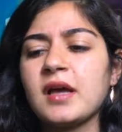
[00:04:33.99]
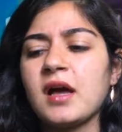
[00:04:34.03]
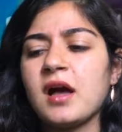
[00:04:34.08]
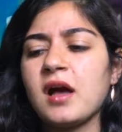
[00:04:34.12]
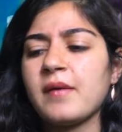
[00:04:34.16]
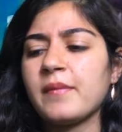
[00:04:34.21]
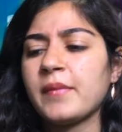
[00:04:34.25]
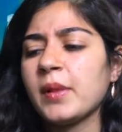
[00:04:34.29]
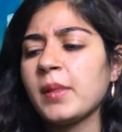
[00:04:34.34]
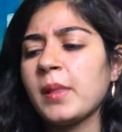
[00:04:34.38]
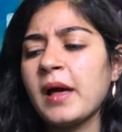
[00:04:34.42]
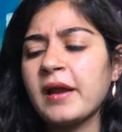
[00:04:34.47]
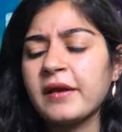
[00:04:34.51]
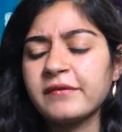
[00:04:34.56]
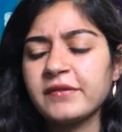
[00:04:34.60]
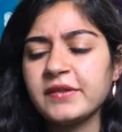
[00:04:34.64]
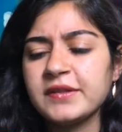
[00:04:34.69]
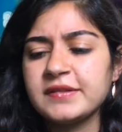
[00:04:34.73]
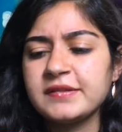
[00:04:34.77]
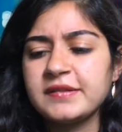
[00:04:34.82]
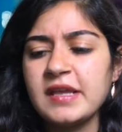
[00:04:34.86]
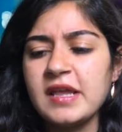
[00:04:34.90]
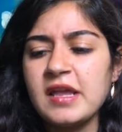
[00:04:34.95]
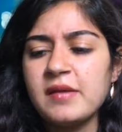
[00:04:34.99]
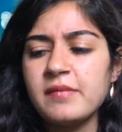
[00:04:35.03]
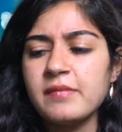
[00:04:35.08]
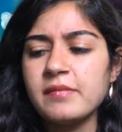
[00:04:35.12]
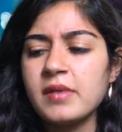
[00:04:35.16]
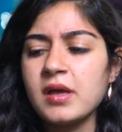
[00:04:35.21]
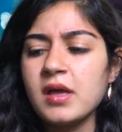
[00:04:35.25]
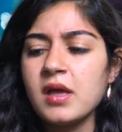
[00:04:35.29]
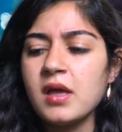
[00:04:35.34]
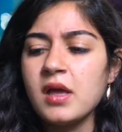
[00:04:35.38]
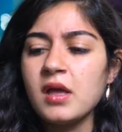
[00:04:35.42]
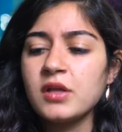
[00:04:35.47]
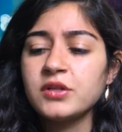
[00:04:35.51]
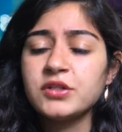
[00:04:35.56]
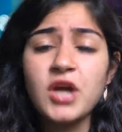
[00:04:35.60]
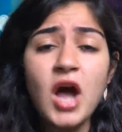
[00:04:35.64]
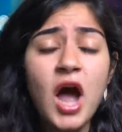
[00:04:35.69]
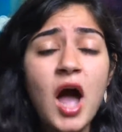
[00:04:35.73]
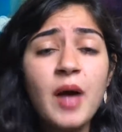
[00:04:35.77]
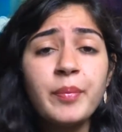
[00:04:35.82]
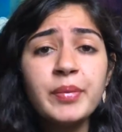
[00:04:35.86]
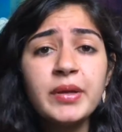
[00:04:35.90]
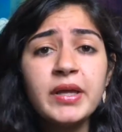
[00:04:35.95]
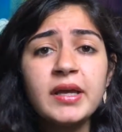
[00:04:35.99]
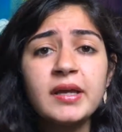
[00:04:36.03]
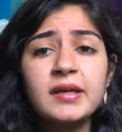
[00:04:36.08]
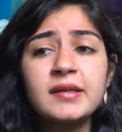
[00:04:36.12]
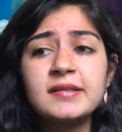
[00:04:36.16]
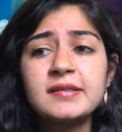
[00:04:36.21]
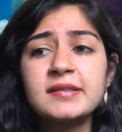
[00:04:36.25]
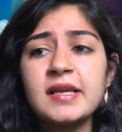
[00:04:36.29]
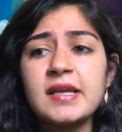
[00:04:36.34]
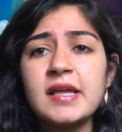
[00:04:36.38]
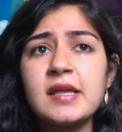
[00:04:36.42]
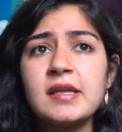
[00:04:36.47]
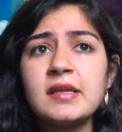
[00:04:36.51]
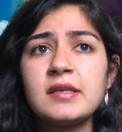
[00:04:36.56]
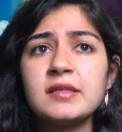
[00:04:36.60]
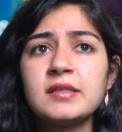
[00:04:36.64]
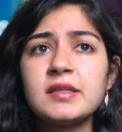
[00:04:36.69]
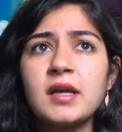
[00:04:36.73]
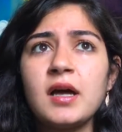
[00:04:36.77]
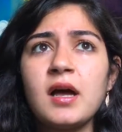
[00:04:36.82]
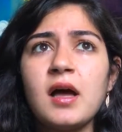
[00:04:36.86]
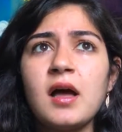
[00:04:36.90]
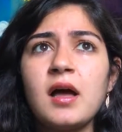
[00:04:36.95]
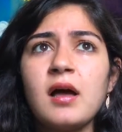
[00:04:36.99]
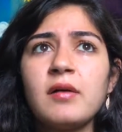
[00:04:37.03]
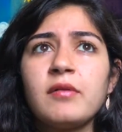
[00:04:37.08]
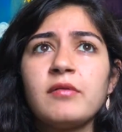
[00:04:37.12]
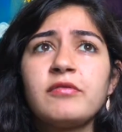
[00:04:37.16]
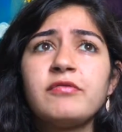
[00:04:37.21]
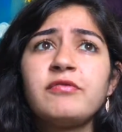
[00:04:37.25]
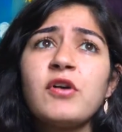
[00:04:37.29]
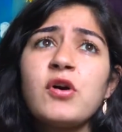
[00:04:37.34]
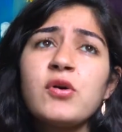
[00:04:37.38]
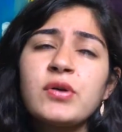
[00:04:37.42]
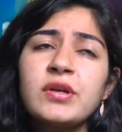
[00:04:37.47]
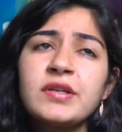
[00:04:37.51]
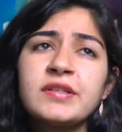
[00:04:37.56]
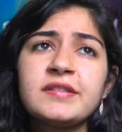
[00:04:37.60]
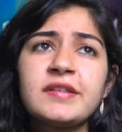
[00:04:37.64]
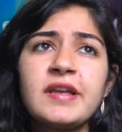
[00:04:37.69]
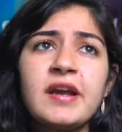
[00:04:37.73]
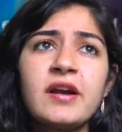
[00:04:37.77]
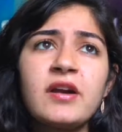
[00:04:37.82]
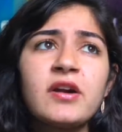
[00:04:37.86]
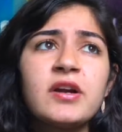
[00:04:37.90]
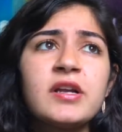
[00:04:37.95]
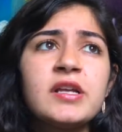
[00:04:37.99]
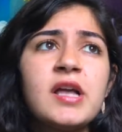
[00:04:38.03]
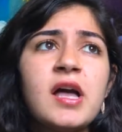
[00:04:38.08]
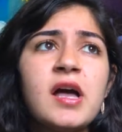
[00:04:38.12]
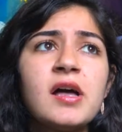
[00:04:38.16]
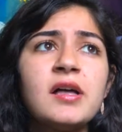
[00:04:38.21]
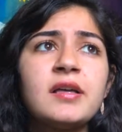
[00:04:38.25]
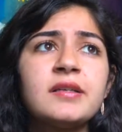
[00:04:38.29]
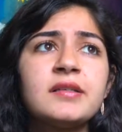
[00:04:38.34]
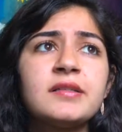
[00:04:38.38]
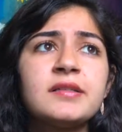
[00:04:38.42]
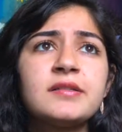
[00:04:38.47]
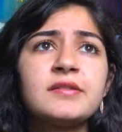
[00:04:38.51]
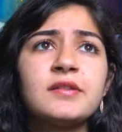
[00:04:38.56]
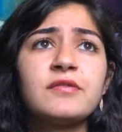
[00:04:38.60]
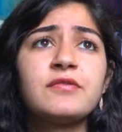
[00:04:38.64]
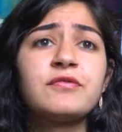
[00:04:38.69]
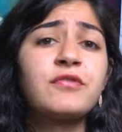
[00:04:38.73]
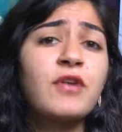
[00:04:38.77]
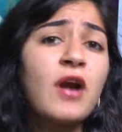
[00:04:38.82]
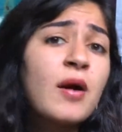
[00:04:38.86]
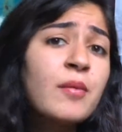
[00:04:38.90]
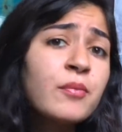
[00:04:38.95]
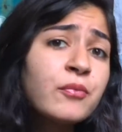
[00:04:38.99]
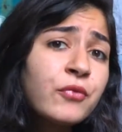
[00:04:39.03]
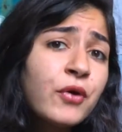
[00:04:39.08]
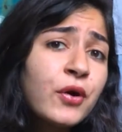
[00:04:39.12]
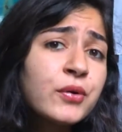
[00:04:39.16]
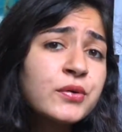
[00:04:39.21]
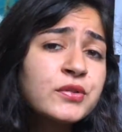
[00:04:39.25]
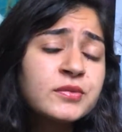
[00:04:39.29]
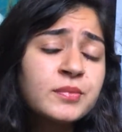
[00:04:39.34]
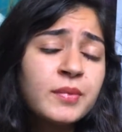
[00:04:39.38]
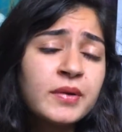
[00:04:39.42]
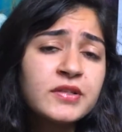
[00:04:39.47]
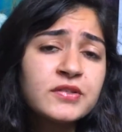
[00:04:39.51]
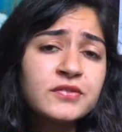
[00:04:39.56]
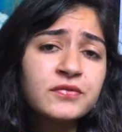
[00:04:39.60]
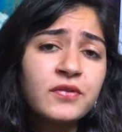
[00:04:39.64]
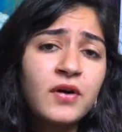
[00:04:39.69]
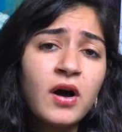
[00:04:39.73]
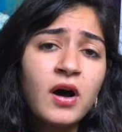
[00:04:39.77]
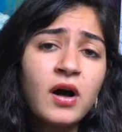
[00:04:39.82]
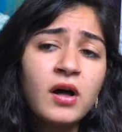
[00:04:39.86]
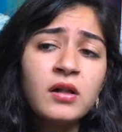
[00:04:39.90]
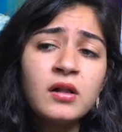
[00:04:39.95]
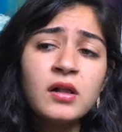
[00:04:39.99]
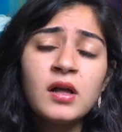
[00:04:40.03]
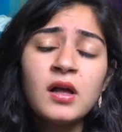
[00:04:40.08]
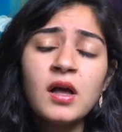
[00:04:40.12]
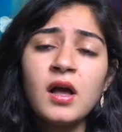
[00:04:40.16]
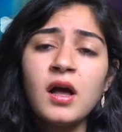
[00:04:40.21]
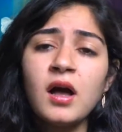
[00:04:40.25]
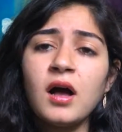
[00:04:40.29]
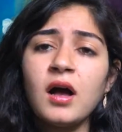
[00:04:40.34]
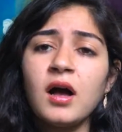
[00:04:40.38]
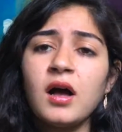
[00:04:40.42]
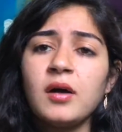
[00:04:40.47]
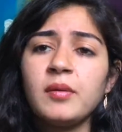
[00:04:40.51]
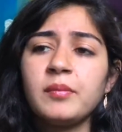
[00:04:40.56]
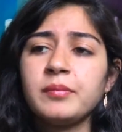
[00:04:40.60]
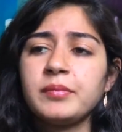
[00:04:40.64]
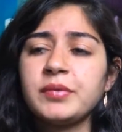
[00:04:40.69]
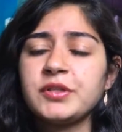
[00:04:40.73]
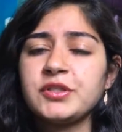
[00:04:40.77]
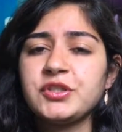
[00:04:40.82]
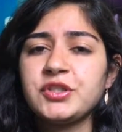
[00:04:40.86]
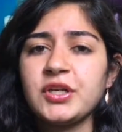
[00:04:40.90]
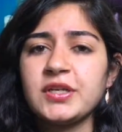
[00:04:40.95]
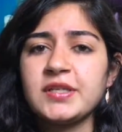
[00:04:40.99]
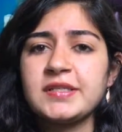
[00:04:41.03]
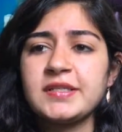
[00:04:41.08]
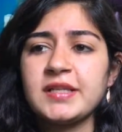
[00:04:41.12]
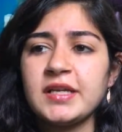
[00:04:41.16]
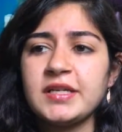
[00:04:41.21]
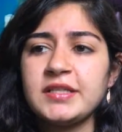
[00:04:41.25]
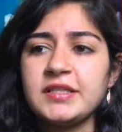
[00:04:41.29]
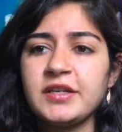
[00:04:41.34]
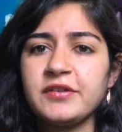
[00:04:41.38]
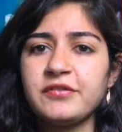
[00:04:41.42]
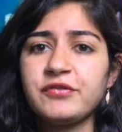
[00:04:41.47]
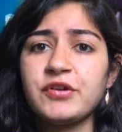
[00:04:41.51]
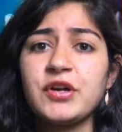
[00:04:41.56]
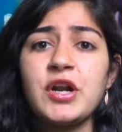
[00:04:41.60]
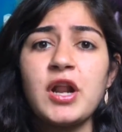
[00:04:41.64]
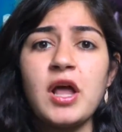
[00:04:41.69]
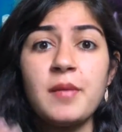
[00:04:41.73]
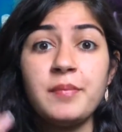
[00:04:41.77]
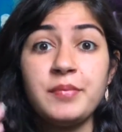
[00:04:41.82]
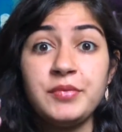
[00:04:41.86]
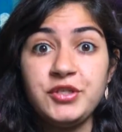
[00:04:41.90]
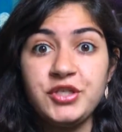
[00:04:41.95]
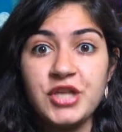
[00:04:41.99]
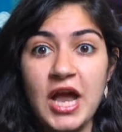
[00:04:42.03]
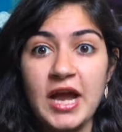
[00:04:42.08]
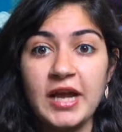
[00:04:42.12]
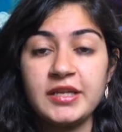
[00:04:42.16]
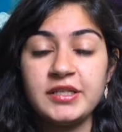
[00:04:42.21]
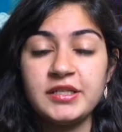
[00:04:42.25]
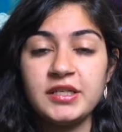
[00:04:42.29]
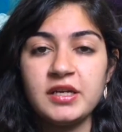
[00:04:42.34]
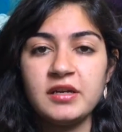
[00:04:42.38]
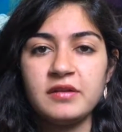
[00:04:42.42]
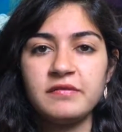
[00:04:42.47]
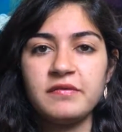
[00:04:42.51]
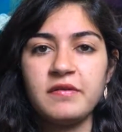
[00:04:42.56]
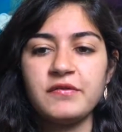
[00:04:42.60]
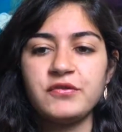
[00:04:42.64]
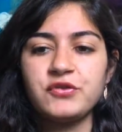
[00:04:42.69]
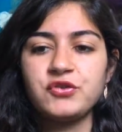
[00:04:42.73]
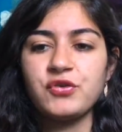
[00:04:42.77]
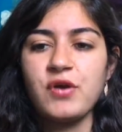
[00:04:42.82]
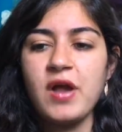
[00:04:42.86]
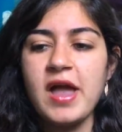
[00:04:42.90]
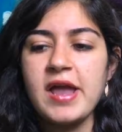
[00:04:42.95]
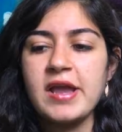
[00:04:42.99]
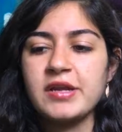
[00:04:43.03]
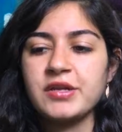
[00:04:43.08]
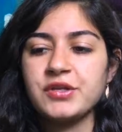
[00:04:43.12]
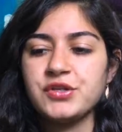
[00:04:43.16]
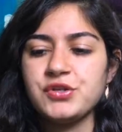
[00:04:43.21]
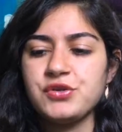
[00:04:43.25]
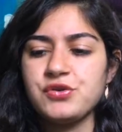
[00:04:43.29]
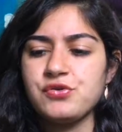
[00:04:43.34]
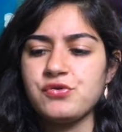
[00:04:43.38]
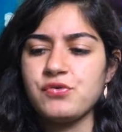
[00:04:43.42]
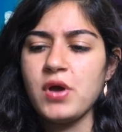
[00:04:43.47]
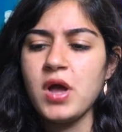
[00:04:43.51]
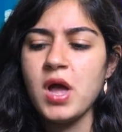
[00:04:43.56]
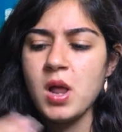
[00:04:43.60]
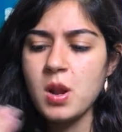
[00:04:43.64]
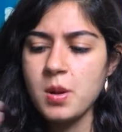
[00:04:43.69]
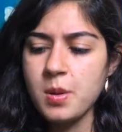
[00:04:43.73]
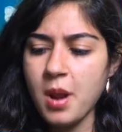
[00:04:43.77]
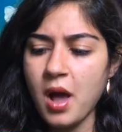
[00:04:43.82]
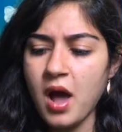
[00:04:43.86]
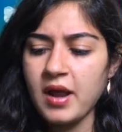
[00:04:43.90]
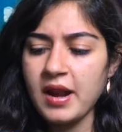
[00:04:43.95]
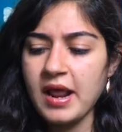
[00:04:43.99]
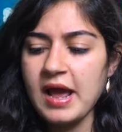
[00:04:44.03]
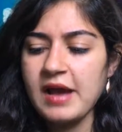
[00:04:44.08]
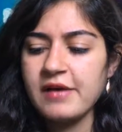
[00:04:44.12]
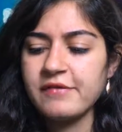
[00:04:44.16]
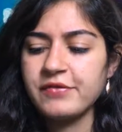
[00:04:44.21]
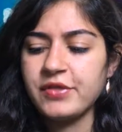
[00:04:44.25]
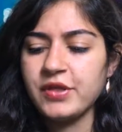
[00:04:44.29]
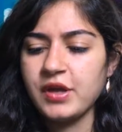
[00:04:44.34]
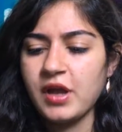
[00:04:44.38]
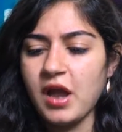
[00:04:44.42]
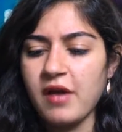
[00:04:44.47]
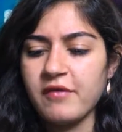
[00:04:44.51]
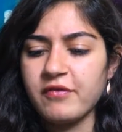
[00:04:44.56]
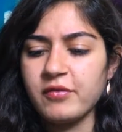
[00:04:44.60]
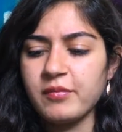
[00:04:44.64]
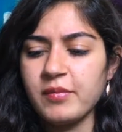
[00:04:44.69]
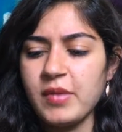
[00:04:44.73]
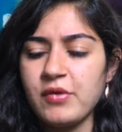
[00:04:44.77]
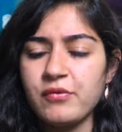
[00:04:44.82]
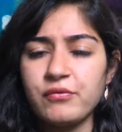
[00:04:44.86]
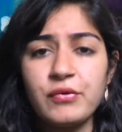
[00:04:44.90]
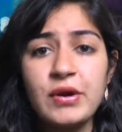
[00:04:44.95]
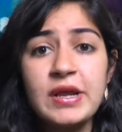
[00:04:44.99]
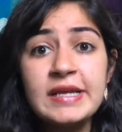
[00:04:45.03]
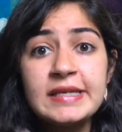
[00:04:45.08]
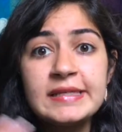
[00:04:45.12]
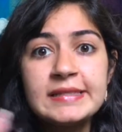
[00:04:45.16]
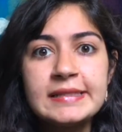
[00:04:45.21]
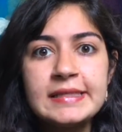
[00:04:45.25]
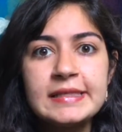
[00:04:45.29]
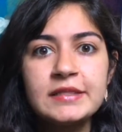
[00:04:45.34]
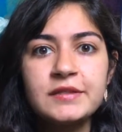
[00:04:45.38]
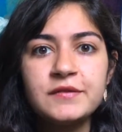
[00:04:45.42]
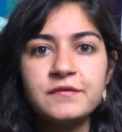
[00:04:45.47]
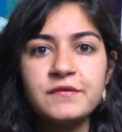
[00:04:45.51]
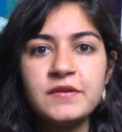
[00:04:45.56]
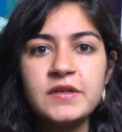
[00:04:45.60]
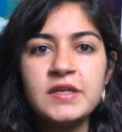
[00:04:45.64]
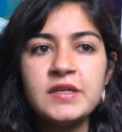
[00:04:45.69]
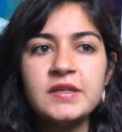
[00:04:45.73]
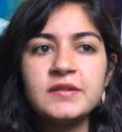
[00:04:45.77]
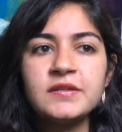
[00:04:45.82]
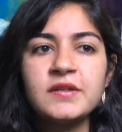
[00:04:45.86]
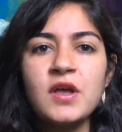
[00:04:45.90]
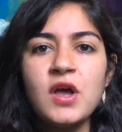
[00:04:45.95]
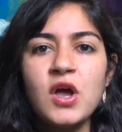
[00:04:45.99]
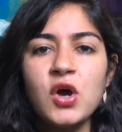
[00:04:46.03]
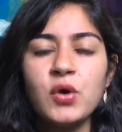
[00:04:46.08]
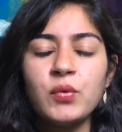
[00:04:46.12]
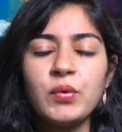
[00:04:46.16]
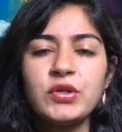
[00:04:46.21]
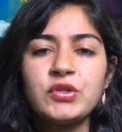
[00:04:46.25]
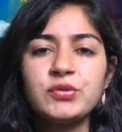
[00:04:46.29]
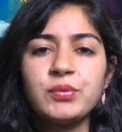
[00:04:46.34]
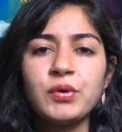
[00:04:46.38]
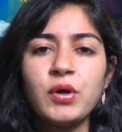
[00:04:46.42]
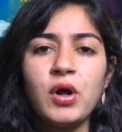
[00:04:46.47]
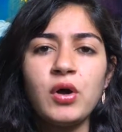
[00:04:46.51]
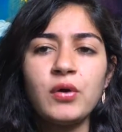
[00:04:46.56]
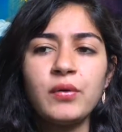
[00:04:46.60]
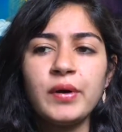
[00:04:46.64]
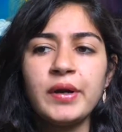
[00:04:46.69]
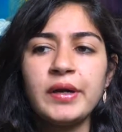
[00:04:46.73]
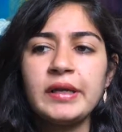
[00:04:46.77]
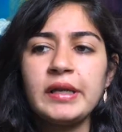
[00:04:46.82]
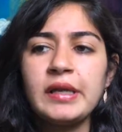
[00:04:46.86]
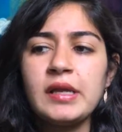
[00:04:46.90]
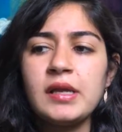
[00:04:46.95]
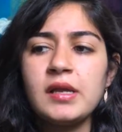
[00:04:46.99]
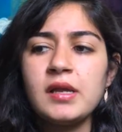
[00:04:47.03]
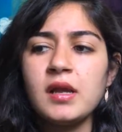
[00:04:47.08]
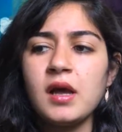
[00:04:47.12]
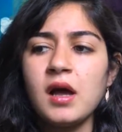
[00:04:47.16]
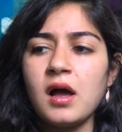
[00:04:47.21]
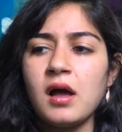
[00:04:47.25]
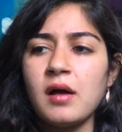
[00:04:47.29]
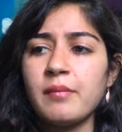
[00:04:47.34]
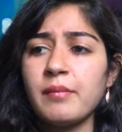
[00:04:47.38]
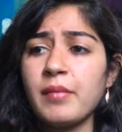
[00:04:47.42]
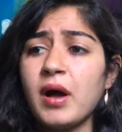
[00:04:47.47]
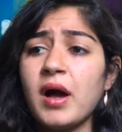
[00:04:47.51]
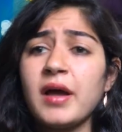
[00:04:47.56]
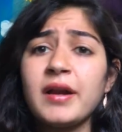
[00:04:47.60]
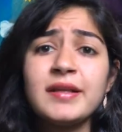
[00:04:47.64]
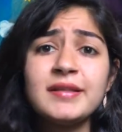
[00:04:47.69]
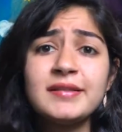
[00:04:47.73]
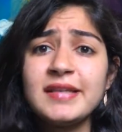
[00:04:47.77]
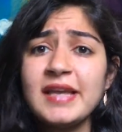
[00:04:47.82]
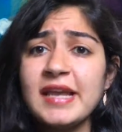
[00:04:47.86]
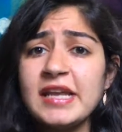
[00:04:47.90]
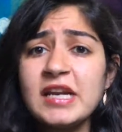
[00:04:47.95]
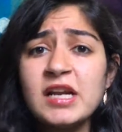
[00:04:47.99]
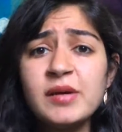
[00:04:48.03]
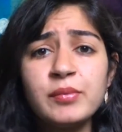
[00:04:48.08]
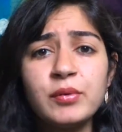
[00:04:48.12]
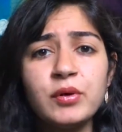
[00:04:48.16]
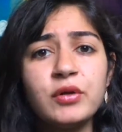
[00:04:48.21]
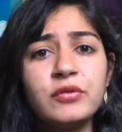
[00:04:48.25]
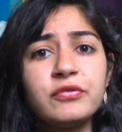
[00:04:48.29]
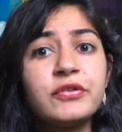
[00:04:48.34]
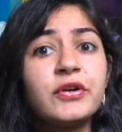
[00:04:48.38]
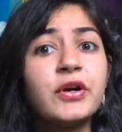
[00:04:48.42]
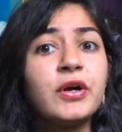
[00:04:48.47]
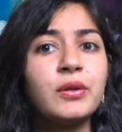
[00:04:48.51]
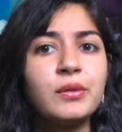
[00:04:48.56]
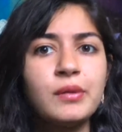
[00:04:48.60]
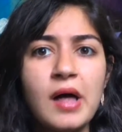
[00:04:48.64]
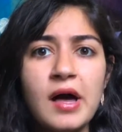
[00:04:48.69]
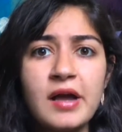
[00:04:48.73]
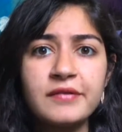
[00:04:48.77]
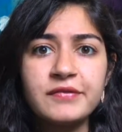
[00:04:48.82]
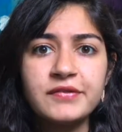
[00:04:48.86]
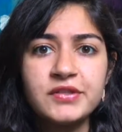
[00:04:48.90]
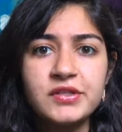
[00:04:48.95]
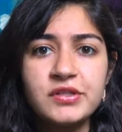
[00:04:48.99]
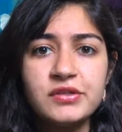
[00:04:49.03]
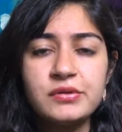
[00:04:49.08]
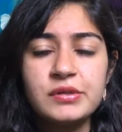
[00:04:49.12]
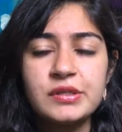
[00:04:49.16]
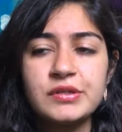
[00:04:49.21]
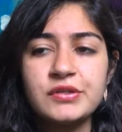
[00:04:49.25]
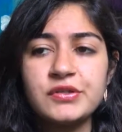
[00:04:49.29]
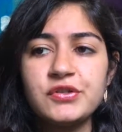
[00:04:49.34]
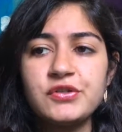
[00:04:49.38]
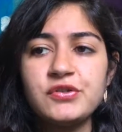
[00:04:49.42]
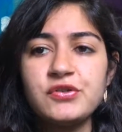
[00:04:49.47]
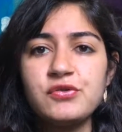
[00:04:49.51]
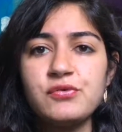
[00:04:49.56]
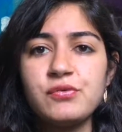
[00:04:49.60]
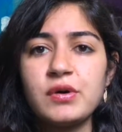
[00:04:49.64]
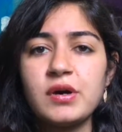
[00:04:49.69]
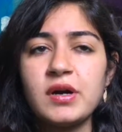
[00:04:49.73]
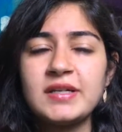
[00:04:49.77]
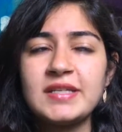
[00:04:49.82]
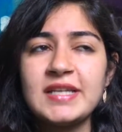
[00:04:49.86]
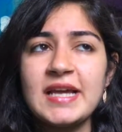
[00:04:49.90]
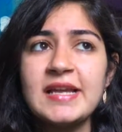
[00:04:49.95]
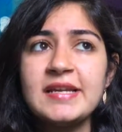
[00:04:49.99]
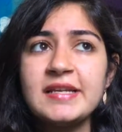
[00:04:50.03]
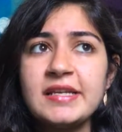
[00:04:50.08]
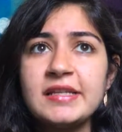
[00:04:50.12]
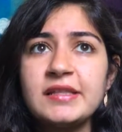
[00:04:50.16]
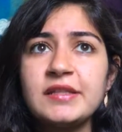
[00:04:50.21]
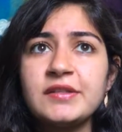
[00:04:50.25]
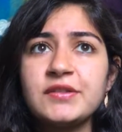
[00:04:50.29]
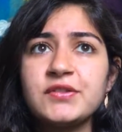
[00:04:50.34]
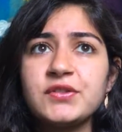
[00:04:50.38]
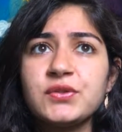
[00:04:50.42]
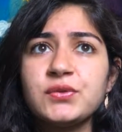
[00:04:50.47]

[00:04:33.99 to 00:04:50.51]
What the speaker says: A lot of the same topics and focus areas from Roads Must Fall, but just a different objective of trying to not have the government raise these fees, which were already unattainable for a lot of students who were attending these